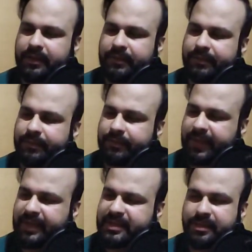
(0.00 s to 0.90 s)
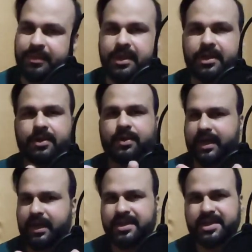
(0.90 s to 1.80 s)
very similar to any
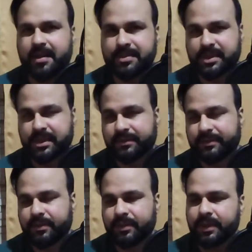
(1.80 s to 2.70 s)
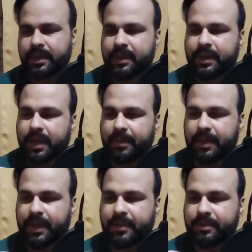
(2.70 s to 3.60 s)
Samsung phone. I mean, I do
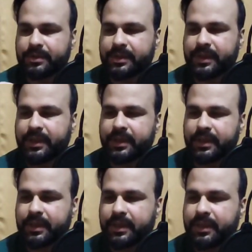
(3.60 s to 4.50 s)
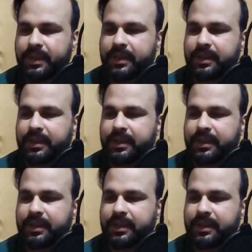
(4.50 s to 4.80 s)
see here,